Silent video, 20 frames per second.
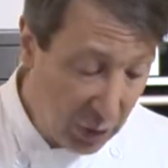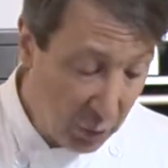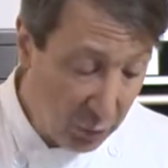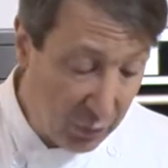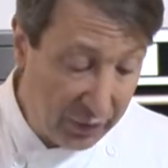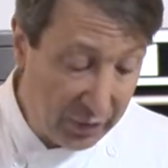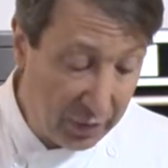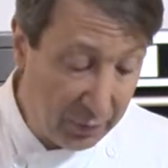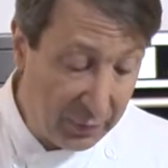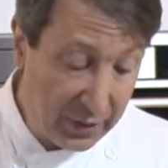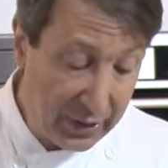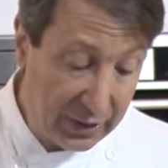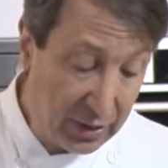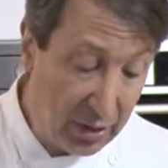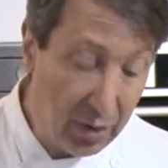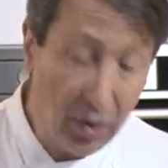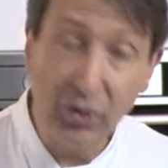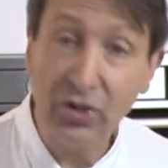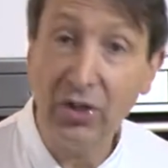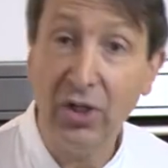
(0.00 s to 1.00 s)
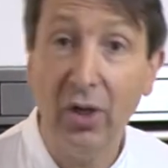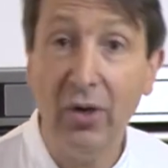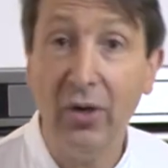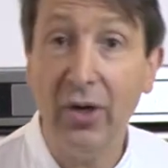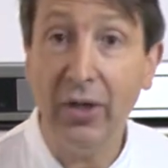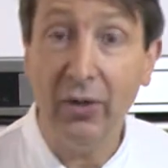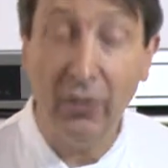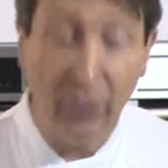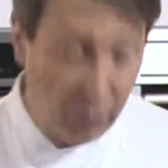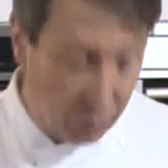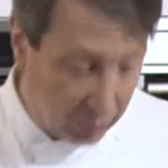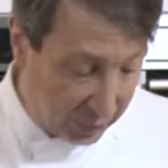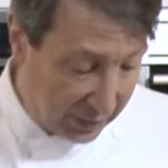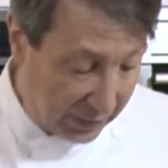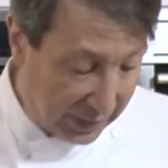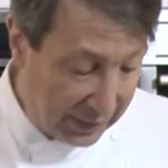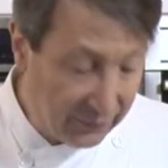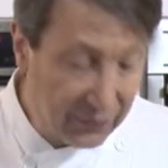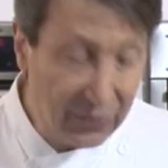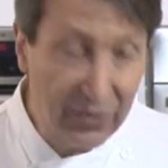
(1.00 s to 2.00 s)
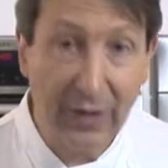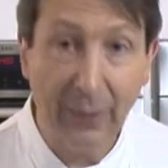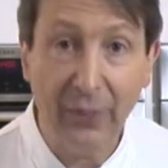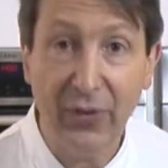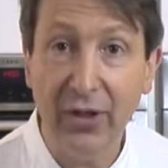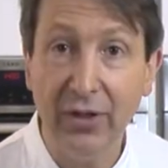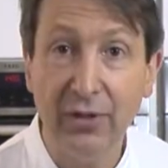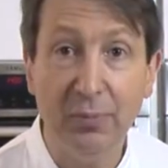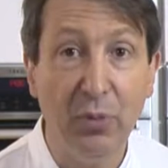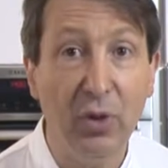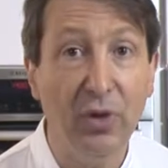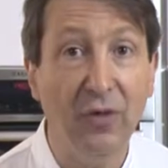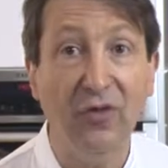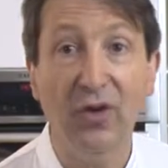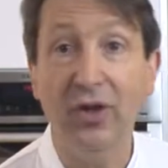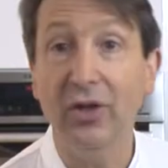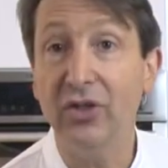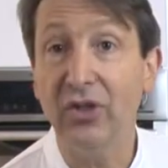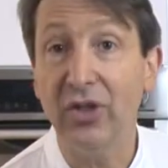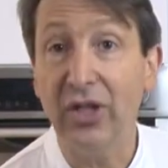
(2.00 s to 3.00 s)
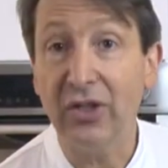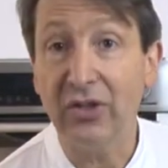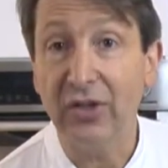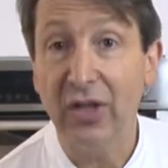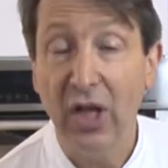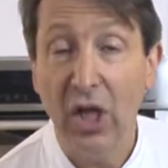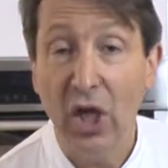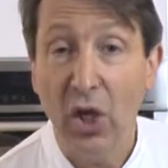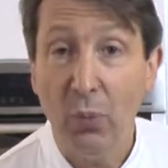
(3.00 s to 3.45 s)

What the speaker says: whether it be cast iron, or even something as beautiful as this,